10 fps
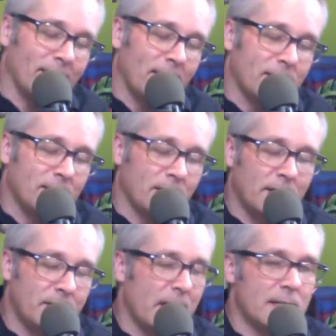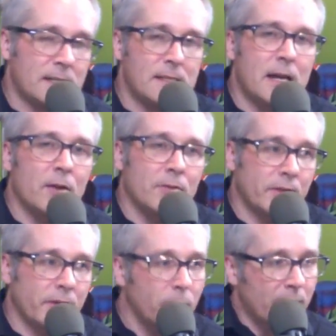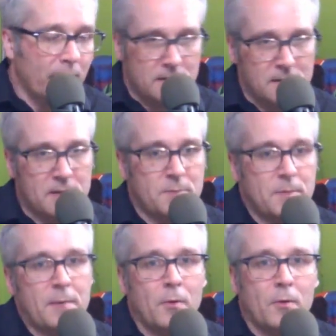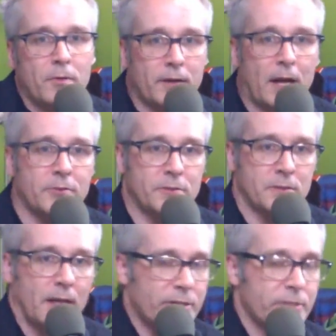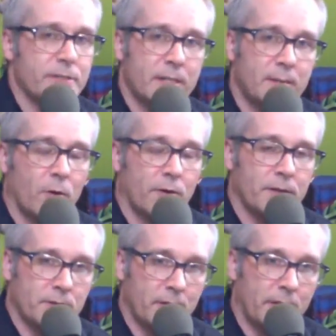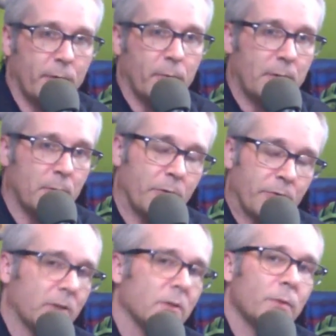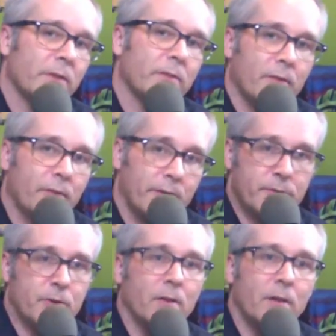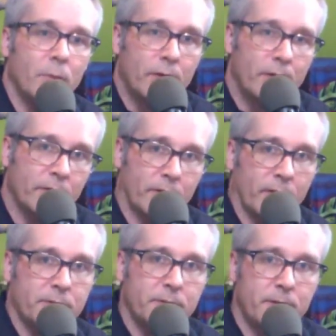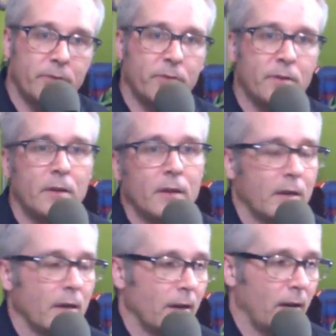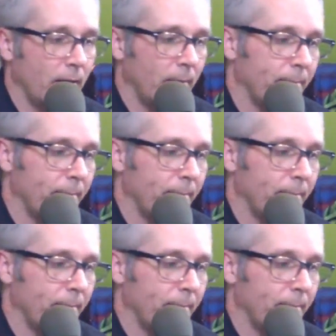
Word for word: as cliche as it sounds, it humanizes these people. They're not just legends anymore. These are like real people who struggle with the stuff that you're struggling with as a cartoonist. Um,